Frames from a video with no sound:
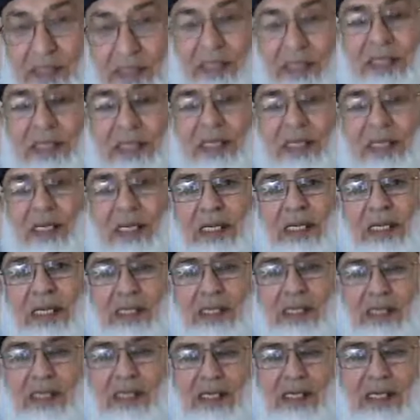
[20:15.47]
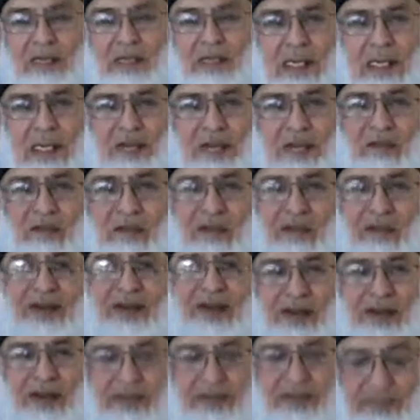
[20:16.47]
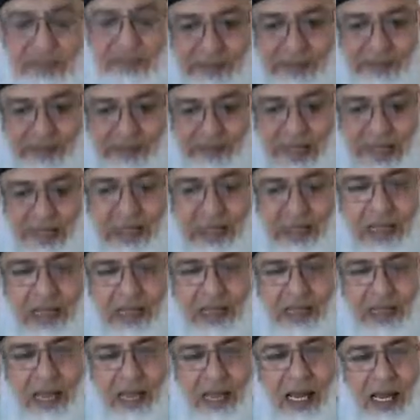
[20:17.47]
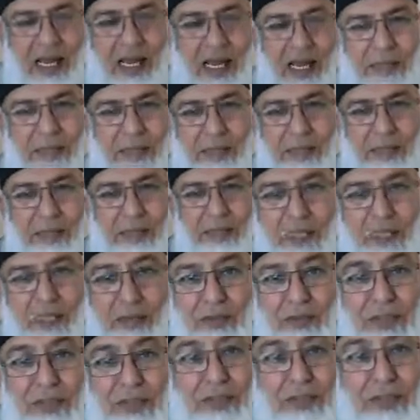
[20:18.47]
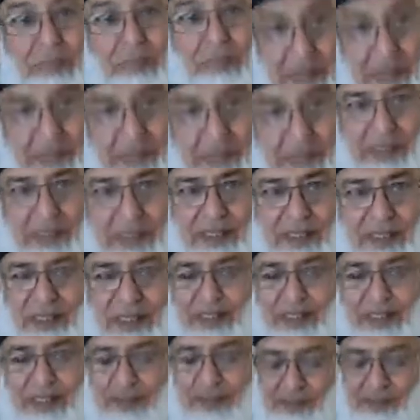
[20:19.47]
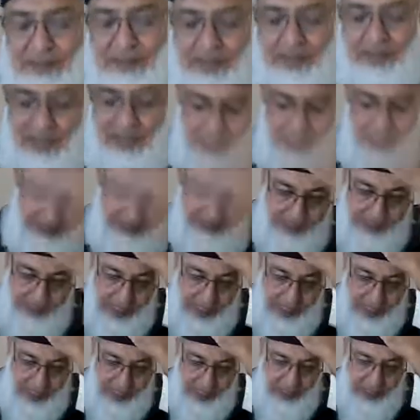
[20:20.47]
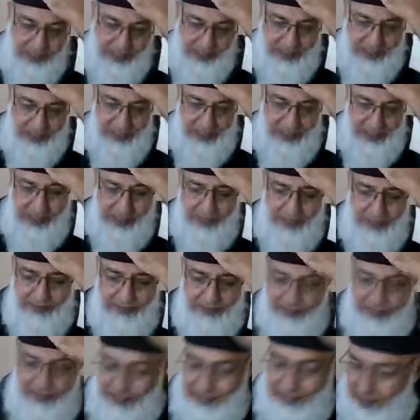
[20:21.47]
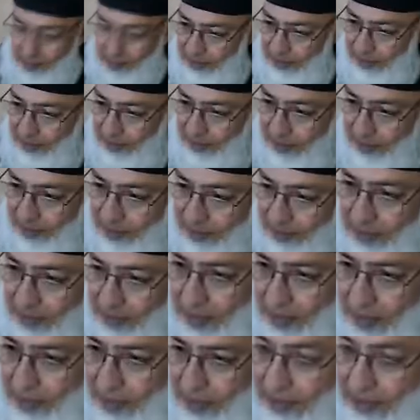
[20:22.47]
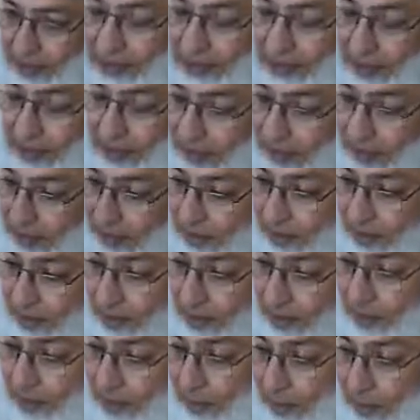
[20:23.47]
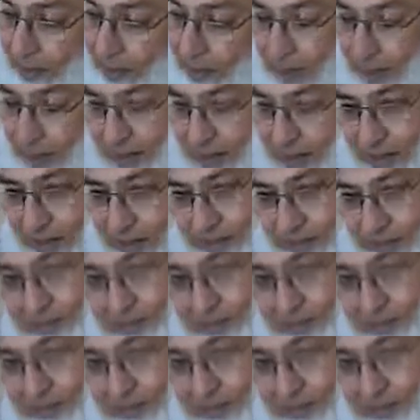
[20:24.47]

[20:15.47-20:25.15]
This is just like a fur. This is a machine which burns things. All right, especially in the steel mills.